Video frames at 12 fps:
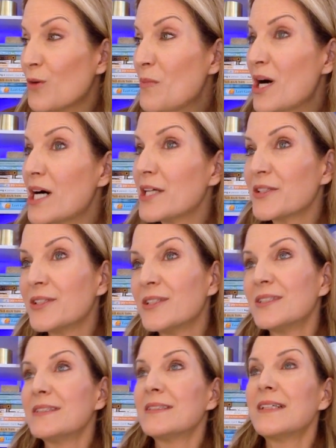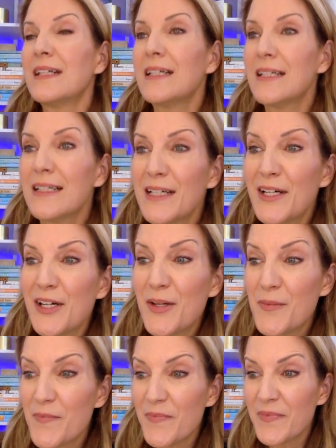model.
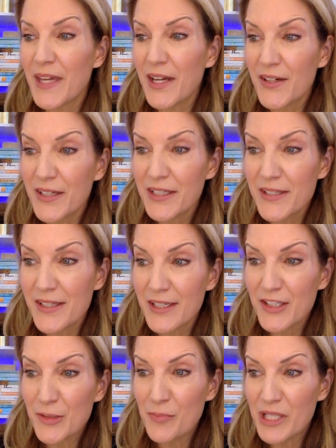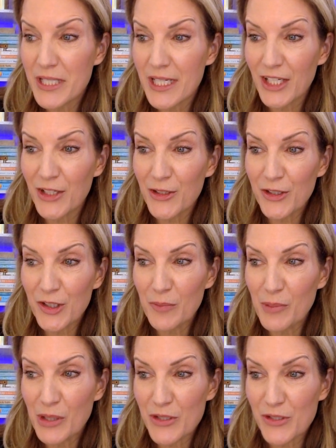There is this particular
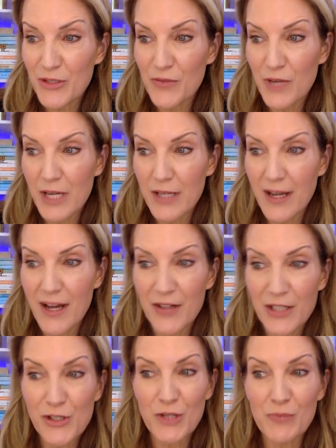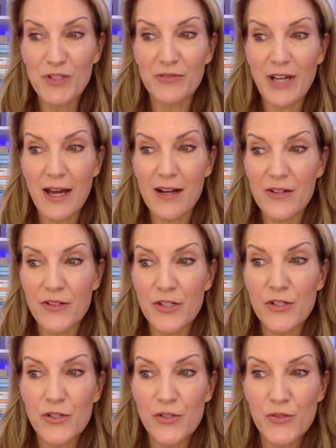person right now in terms of how to
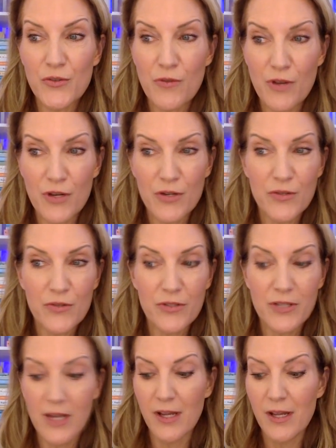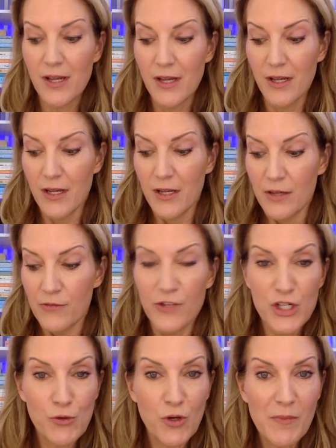do those
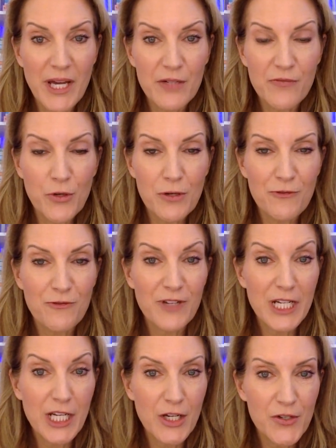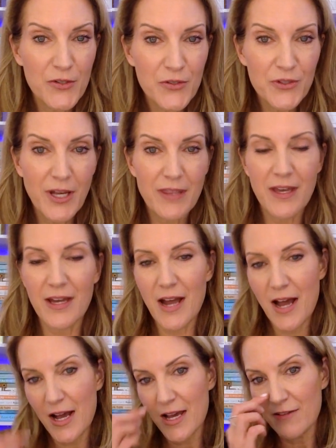visual metaphor videos that
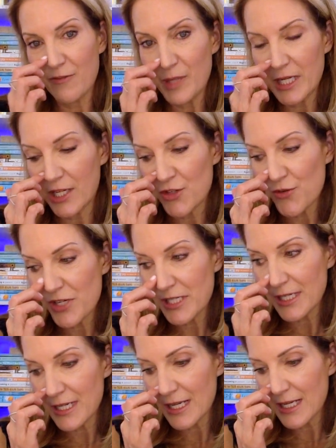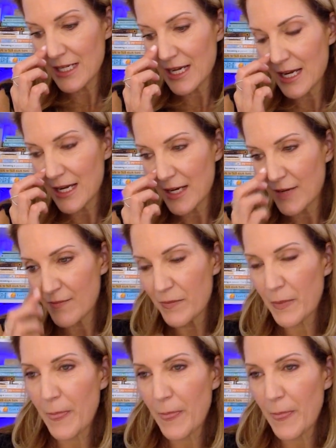I have been interested in.